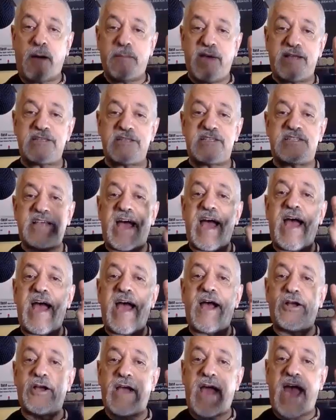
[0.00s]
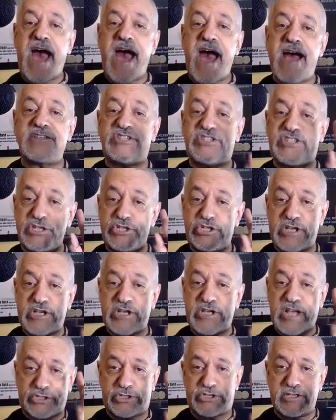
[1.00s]
Comments and
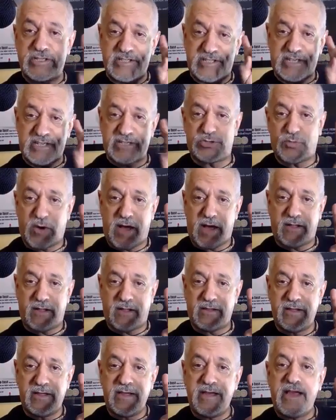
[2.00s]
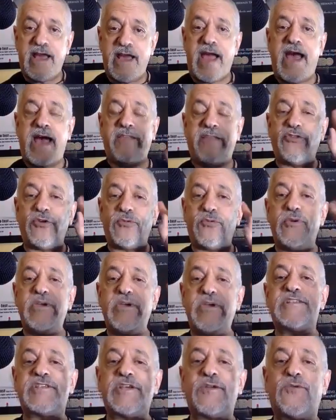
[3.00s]
suggestions as well. And
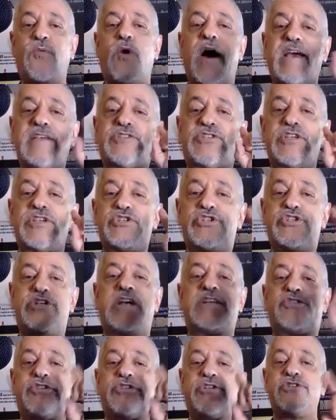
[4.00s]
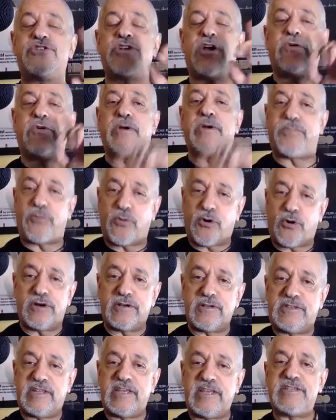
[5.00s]
the reason why suggestions are
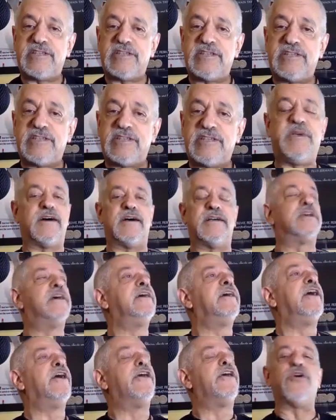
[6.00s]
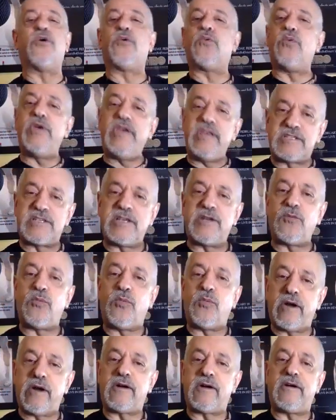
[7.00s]
important is because the
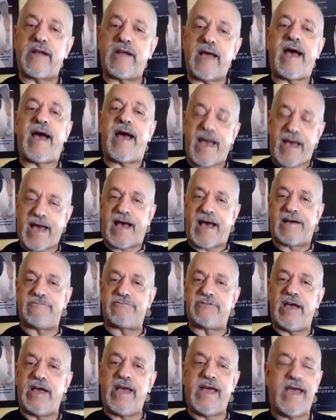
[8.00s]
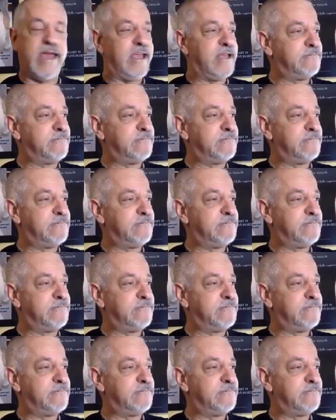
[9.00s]
reason we're going to have